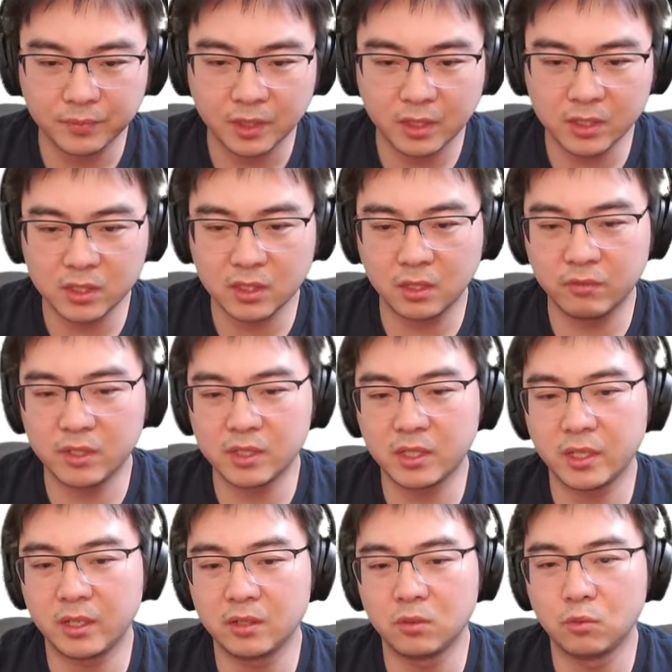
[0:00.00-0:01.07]
This service
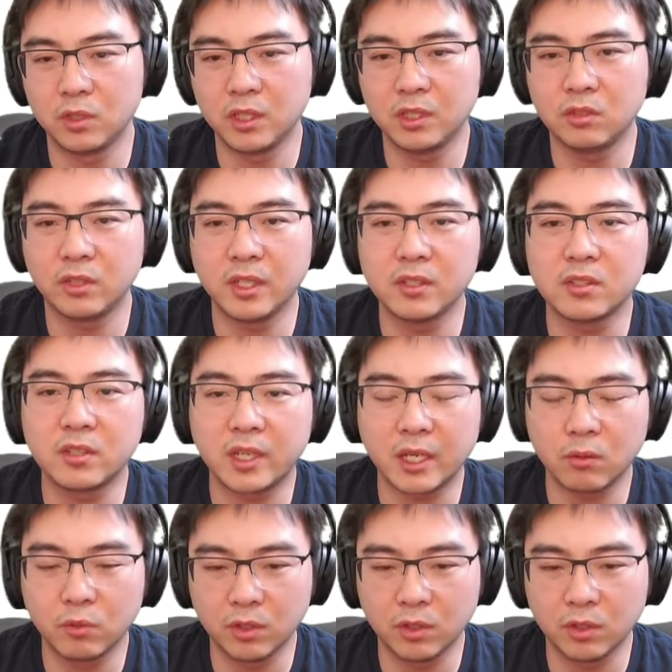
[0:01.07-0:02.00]
account will need to interact with